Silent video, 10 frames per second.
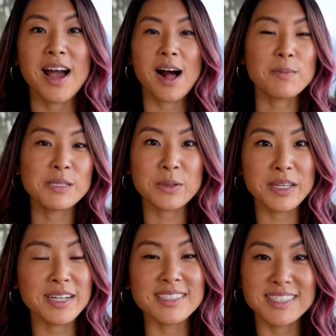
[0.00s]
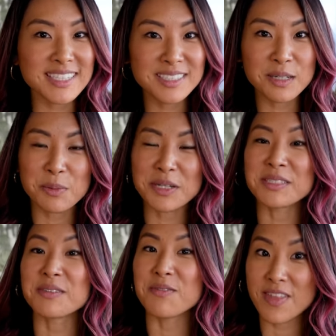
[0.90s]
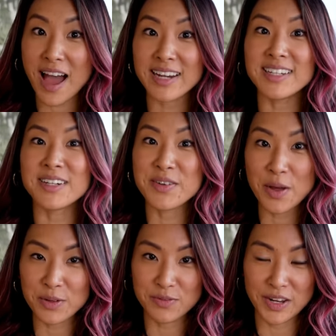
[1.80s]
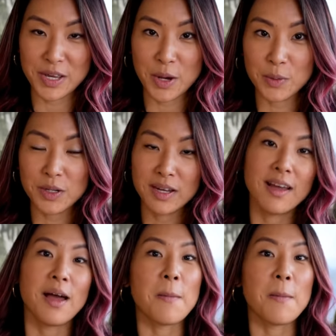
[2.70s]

I'll be doing a detailed breakdown of that in another video.